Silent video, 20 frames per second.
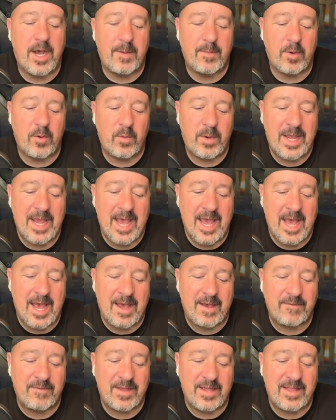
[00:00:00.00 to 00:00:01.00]
we
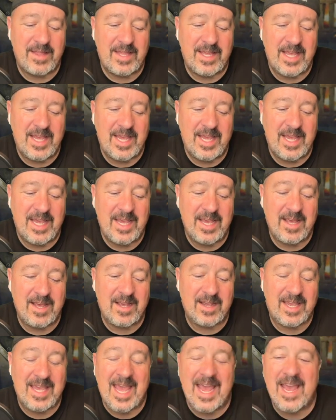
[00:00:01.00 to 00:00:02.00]
have the
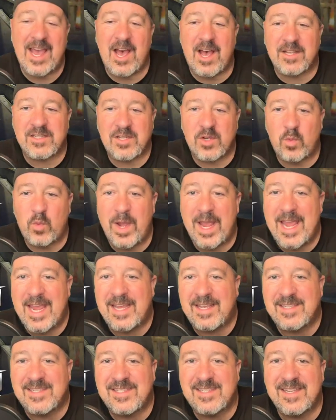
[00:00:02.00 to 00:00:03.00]
Chaos
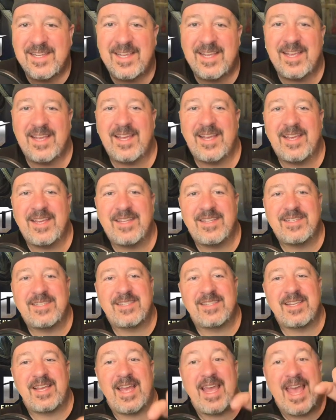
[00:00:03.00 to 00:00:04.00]
Awakes
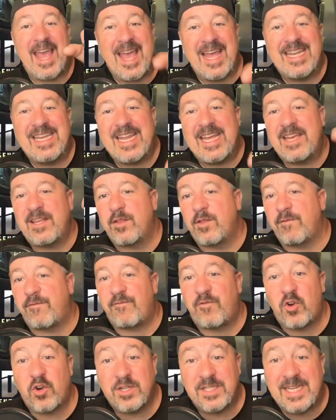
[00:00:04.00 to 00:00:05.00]
is ending the
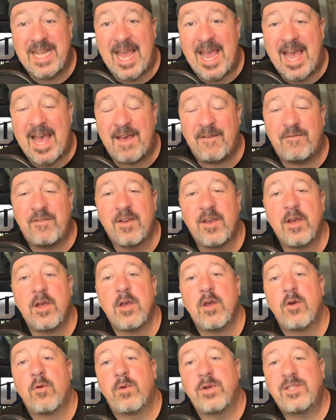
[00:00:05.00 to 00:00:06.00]
first half,
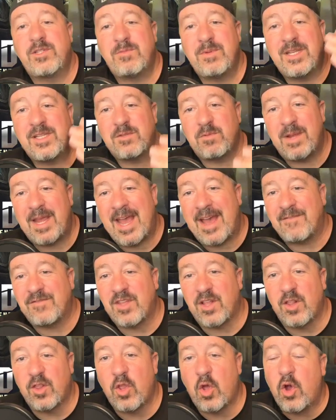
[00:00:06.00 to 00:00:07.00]
which means we have
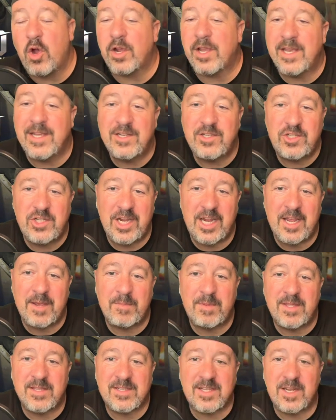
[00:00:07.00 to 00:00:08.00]
the login
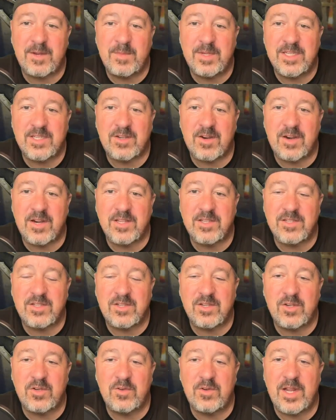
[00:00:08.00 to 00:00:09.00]
champ that's going to be starting
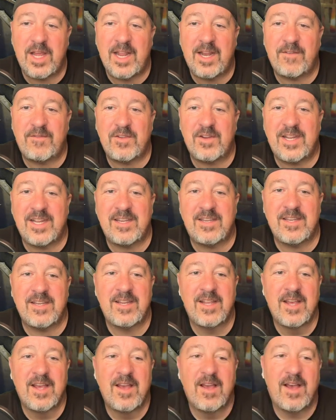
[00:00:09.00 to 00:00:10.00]
soon. And if you
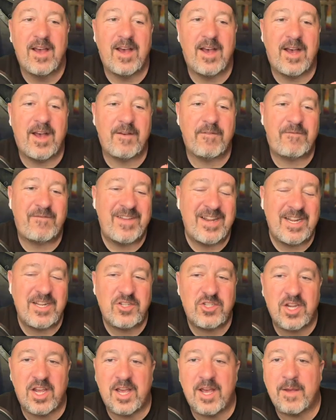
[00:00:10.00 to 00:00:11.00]
didn't
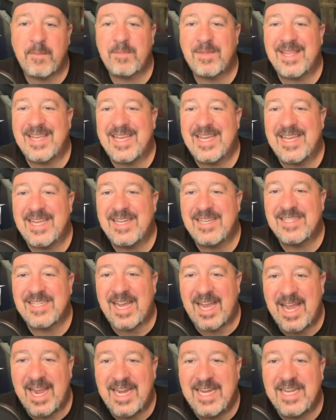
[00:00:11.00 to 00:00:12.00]
finish up the
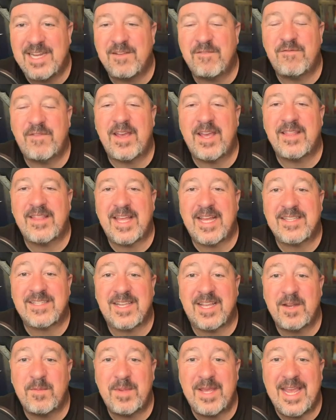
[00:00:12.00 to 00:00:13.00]
Titan event, that's
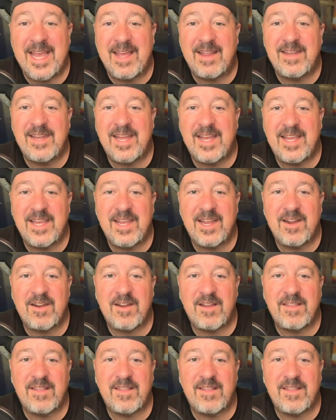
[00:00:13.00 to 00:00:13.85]
going to be ending here in